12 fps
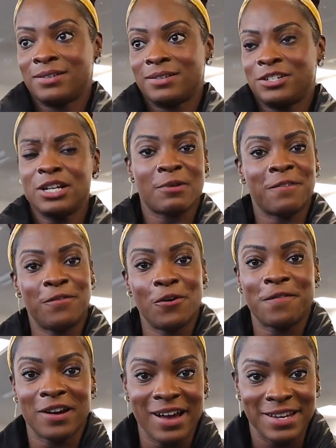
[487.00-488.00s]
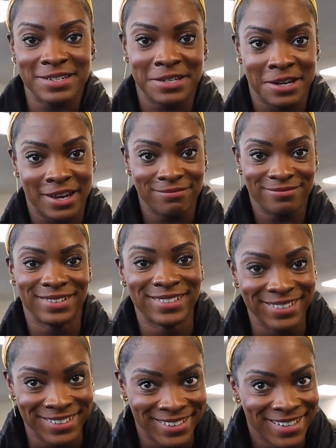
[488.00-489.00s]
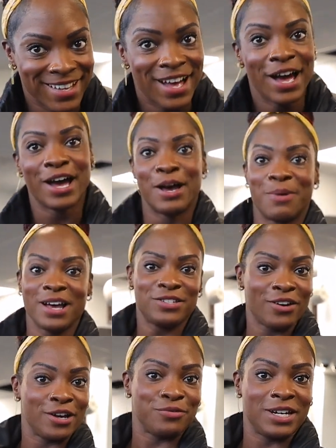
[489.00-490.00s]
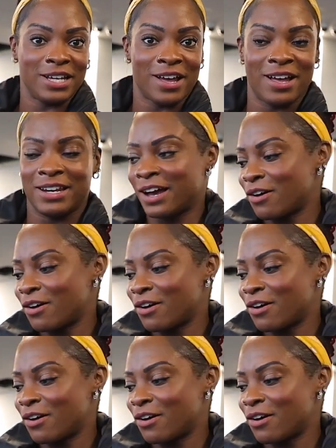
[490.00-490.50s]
she's my 4th client today. I started really early.